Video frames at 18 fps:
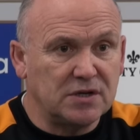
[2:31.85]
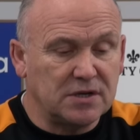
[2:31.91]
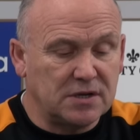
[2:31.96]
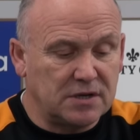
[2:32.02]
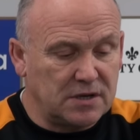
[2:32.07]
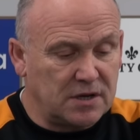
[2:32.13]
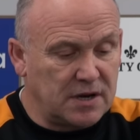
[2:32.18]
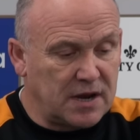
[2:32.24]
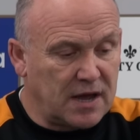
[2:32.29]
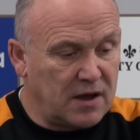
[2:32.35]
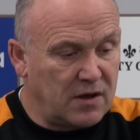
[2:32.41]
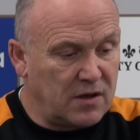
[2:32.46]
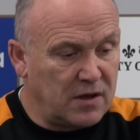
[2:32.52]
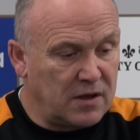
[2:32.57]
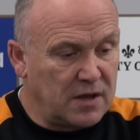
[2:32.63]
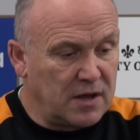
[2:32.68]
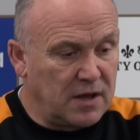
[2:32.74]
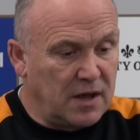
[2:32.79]
and
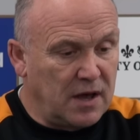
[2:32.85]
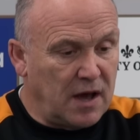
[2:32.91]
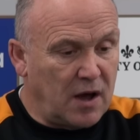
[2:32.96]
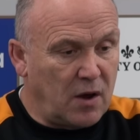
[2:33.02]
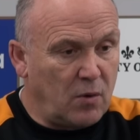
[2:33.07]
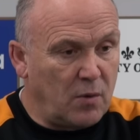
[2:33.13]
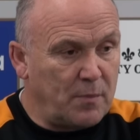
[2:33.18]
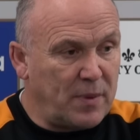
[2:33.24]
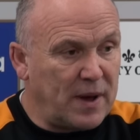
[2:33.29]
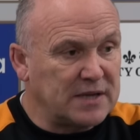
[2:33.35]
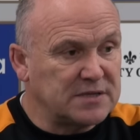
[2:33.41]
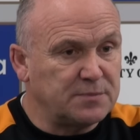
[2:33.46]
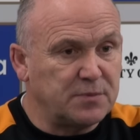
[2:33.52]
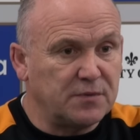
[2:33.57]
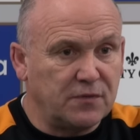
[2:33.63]
our past